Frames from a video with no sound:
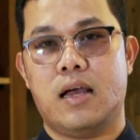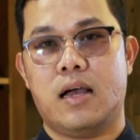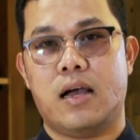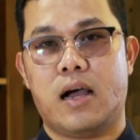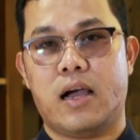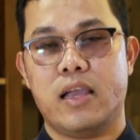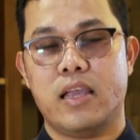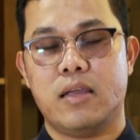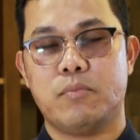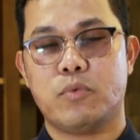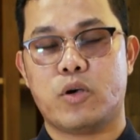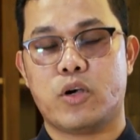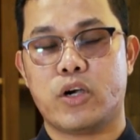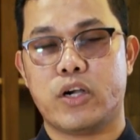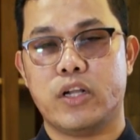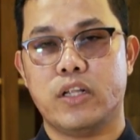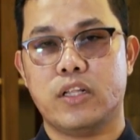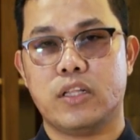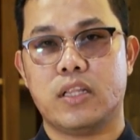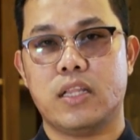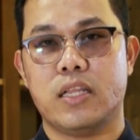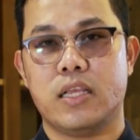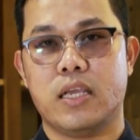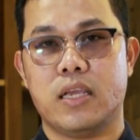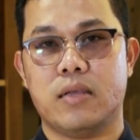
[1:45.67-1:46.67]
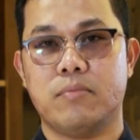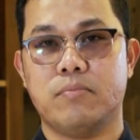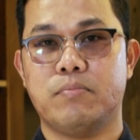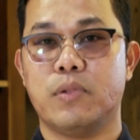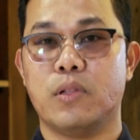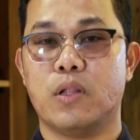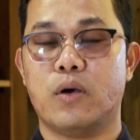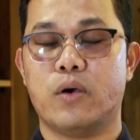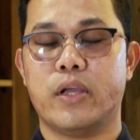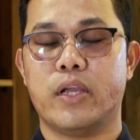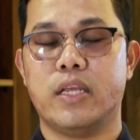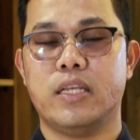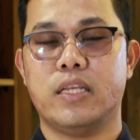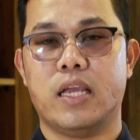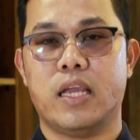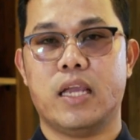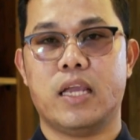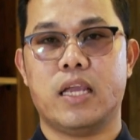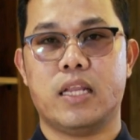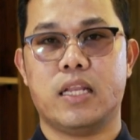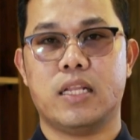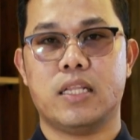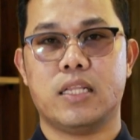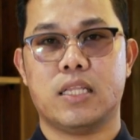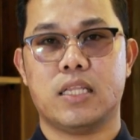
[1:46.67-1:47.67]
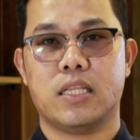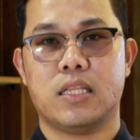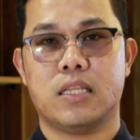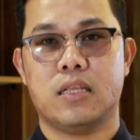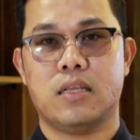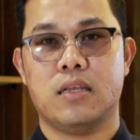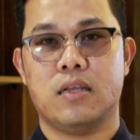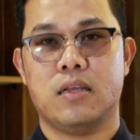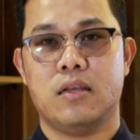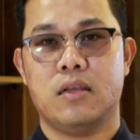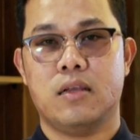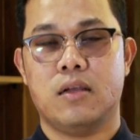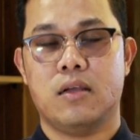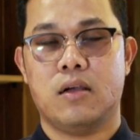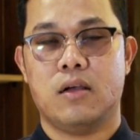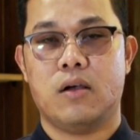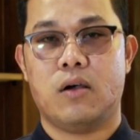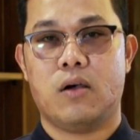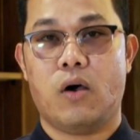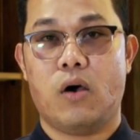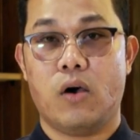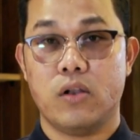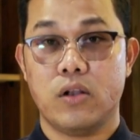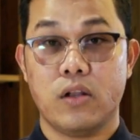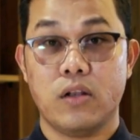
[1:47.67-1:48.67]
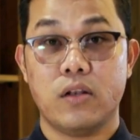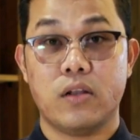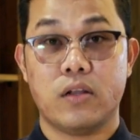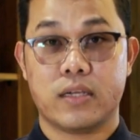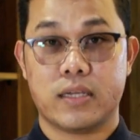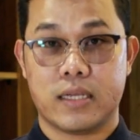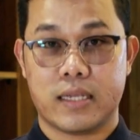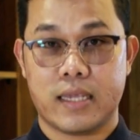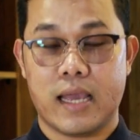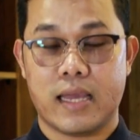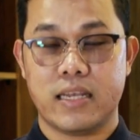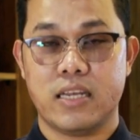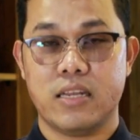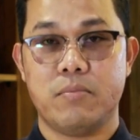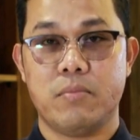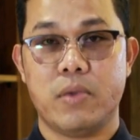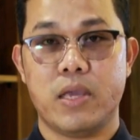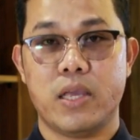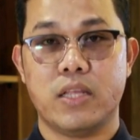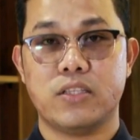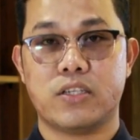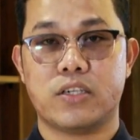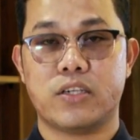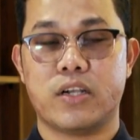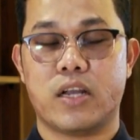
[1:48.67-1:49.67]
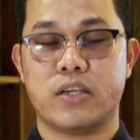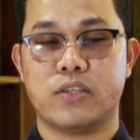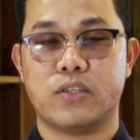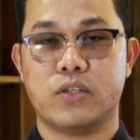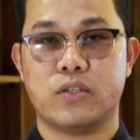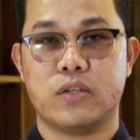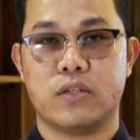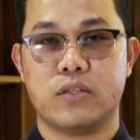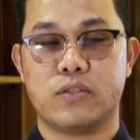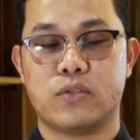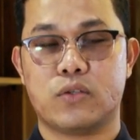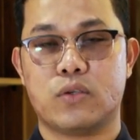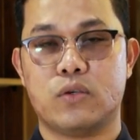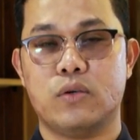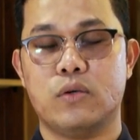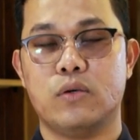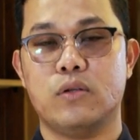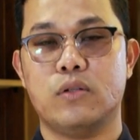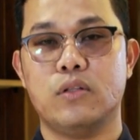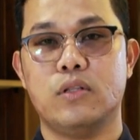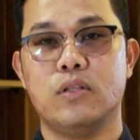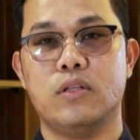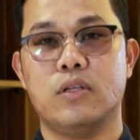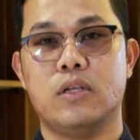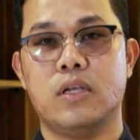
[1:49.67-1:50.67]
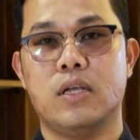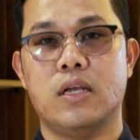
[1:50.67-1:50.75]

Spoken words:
I am currently employed in Olonlog Academy International School.